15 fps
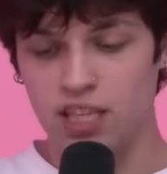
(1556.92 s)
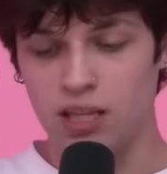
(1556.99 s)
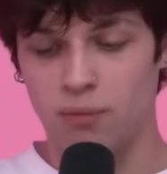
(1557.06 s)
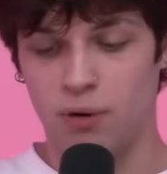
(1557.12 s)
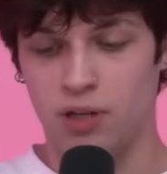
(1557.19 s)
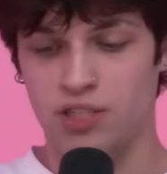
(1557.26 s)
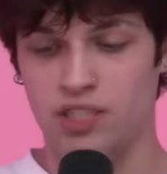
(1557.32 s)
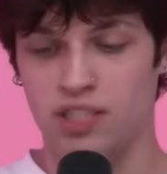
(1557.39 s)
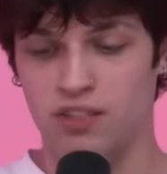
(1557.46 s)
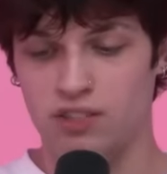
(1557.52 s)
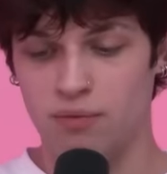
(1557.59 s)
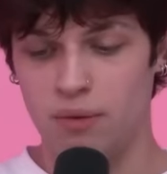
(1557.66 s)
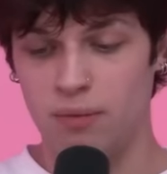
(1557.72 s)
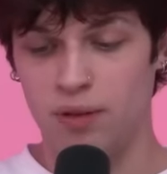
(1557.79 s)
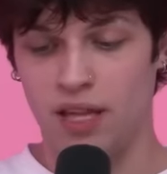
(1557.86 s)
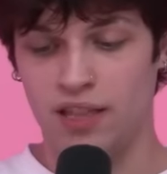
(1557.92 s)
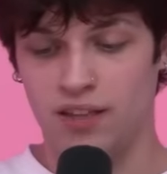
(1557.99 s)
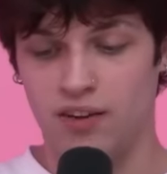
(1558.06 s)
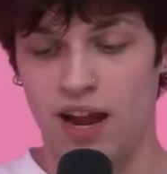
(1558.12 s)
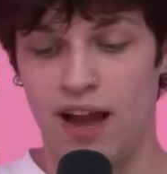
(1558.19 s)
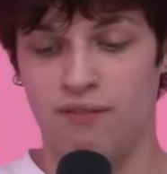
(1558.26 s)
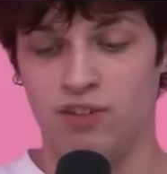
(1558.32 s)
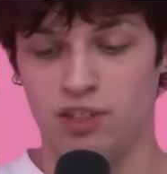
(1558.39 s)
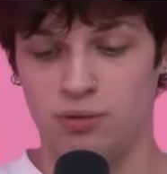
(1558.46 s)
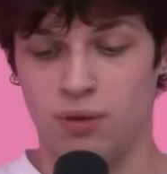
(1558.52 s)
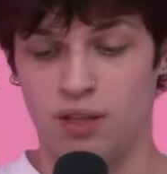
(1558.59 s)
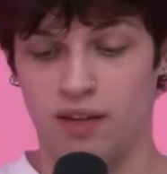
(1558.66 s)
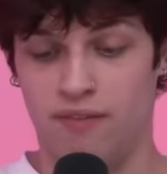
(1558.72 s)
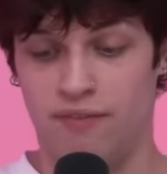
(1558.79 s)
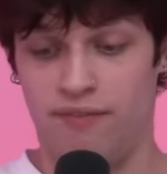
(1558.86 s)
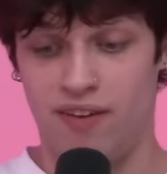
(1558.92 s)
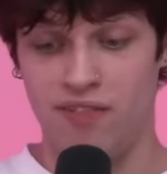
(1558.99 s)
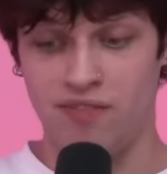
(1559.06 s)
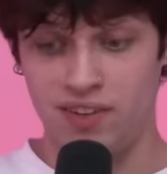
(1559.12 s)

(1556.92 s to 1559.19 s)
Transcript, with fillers: on the person. There's some people that their average is probably like 50.